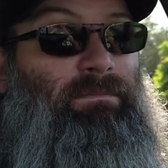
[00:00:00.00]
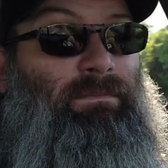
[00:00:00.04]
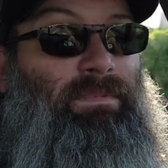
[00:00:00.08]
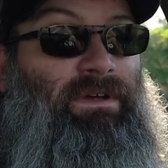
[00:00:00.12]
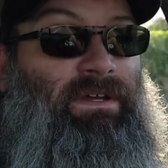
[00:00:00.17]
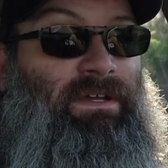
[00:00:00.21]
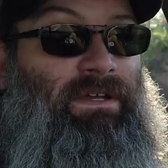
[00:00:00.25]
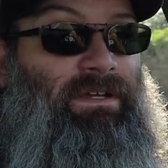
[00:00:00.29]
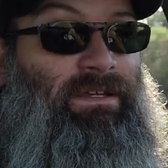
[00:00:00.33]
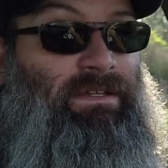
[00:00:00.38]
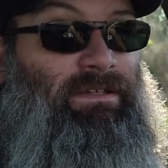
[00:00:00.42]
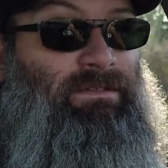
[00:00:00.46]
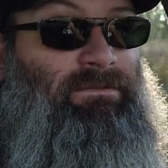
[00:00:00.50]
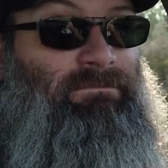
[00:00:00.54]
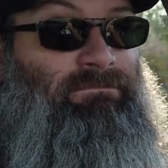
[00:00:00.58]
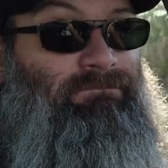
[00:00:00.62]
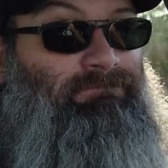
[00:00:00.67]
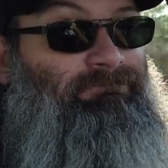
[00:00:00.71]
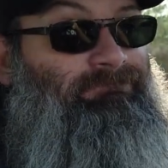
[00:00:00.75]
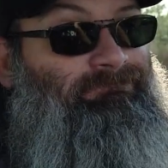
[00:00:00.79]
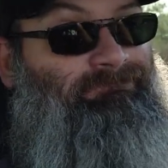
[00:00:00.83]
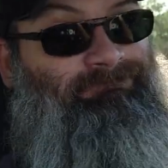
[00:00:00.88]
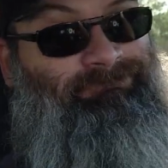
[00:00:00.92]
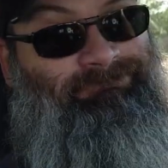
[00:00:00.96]
But
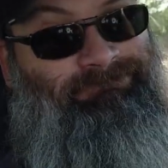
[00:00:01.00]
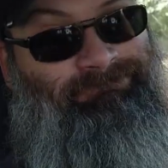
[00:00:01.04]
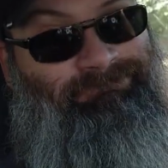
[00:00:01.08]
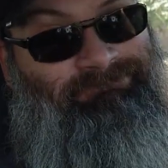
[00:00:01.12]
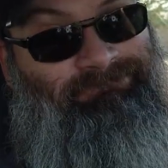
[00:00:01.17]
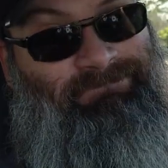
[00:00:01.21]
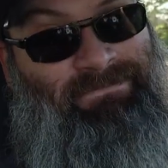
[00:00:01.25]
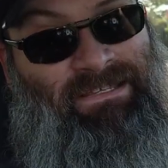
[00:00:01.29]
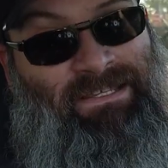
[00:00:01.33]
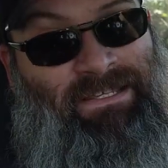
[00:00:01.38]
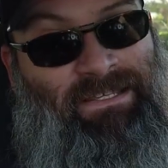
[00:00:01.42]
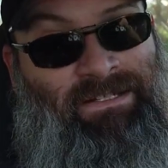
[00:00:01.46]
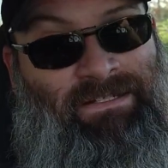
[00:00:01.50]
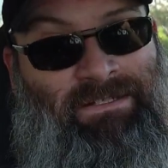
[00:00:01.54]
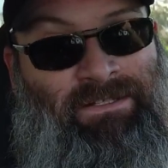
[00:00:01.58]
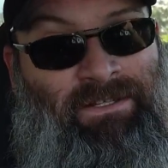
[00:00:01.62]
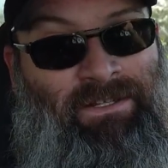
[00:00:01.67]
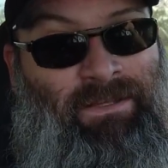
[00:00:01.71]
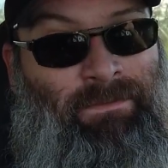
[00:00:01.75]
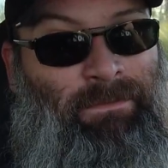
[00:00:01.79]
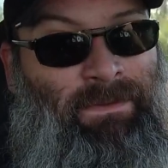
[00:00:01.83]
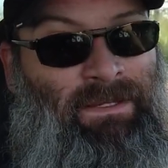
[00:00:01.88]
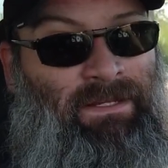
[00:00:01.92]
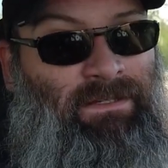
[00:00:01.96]
I don't
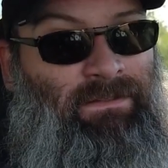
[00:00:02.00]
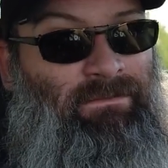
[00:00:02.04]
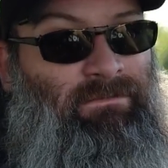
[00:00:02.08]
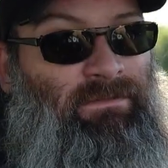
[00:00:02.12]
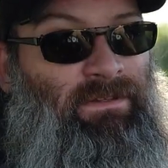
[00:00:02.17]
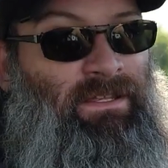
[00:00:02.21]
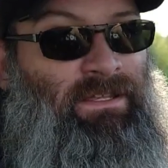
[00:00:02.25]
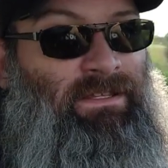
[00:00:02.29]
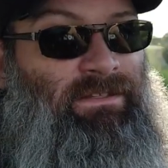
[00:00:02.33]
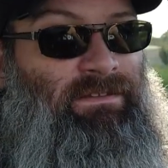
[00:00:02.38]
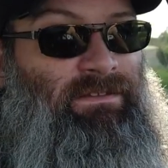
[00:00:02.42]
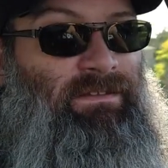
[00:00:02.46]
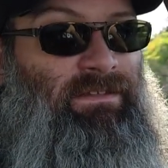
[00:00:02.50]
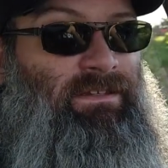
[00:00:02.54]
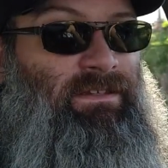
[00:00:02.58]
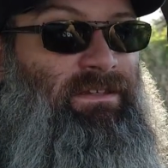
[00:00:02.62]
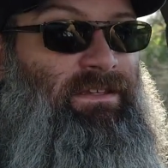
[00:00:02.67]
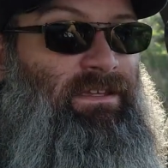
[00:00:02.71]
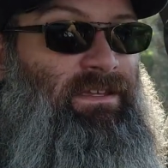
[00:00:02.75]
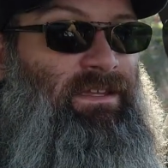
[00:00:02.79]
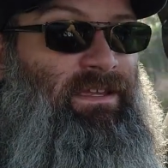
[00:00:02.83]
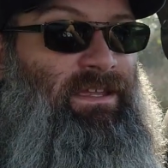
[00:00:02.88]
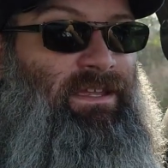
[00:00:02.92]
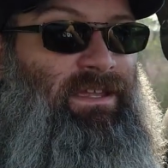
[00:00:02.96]
know. I mean,
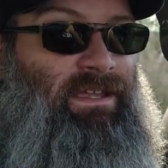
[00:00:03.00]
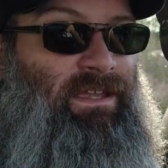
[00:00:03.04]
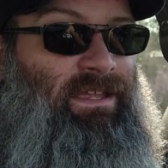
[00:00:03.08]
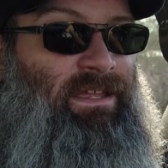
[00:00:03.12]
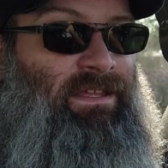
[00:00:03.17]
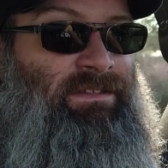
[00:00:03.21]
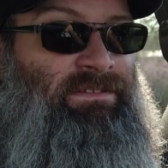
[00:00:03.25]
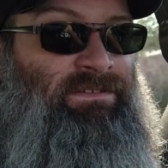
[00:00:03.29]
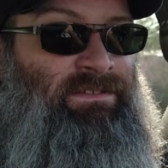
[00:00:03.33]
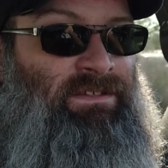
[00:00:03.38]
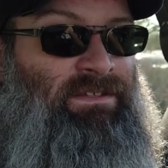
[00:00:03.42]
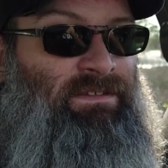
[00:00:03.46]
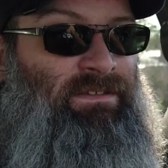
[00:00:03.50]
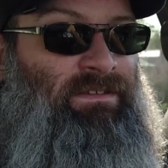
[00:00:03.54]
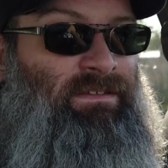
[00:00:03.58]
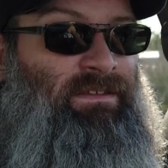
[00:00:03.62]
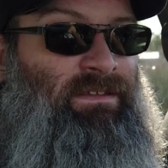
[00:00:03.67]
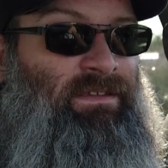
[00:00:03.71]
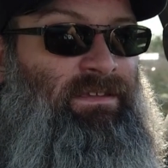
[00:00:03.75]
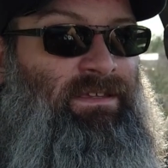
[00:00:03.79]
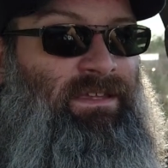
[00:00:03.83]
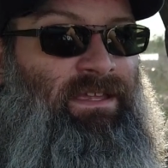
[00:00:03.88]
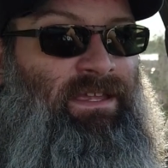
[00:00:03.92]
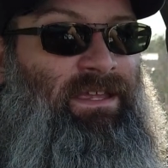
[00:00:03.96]
it's
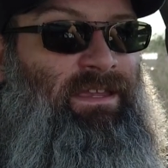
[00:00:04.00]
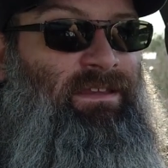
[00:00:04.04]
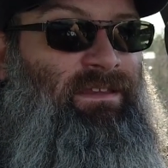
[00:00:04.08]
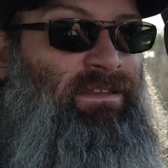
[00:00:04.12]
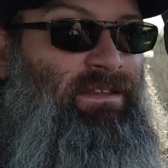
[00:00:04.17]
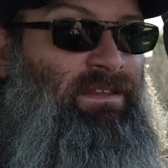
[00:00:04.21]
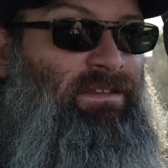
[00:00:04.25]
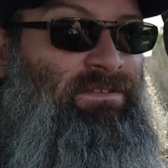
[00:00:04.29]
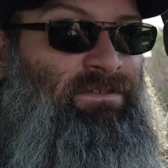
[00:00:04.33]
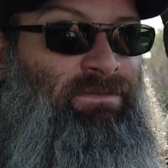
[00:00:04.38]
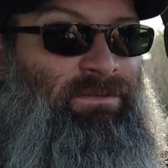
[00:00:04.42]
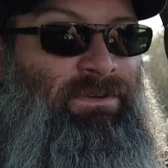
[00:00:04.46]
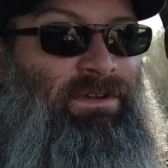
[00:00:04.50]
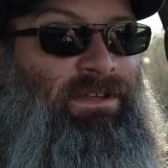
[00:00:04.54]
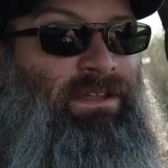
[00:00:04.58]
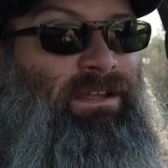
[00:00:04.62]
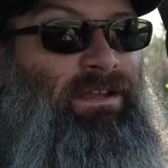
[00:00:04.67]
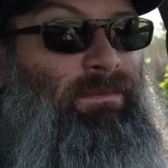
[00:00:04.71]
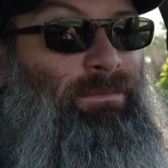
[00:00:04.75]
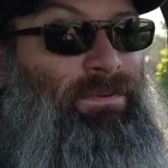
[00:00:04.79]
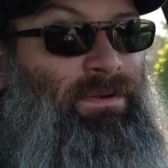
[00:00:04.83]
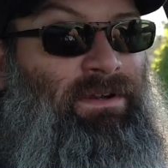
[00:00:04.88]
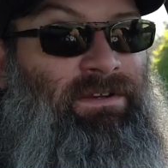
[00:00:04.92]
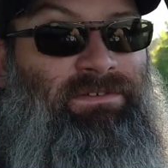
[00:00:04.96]

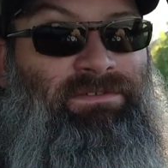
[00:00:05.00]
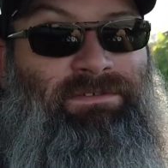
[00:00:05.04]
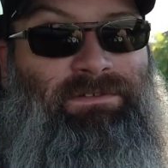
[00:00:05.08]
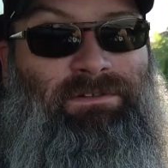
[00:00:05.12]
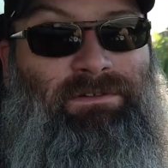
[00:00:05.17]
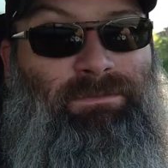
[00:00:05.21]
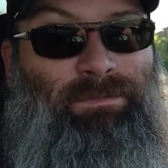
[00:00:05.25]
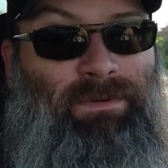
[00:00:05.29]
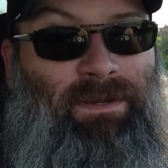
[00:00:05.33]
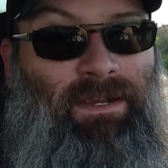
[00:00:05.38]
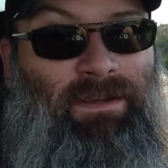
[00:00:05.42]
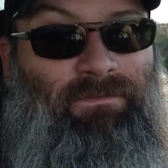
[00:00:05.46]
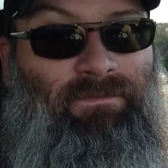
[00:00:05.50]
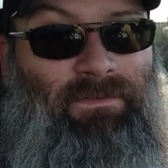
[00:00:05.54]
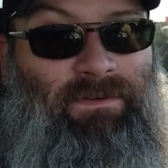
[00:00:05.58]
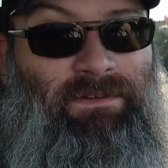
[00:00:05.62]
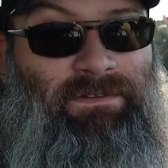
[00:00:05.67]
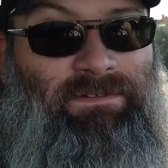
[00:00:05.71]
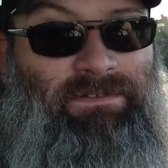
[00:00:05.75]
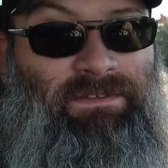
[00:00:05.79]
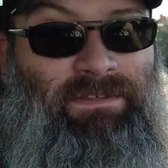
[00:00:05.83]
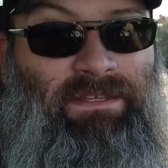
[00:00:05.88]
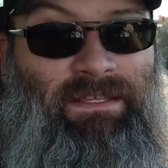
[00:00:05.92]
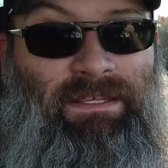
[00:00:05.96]
really a personal
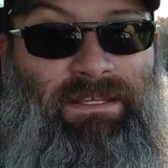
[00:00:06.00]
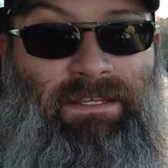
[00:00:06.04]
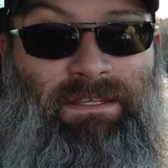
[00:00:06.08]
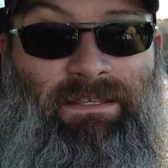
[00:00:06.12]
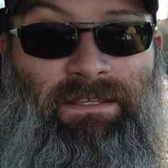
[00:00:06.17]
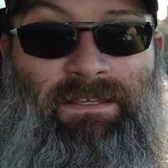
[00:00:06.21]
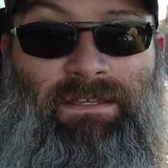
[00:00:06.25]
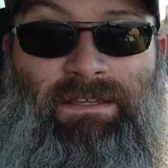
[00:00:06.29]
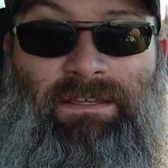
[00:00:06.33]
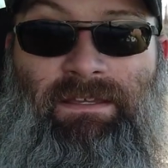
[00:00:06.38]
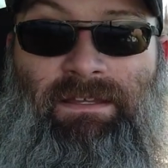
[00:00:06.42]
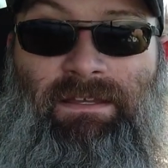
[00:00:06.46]
preference thing.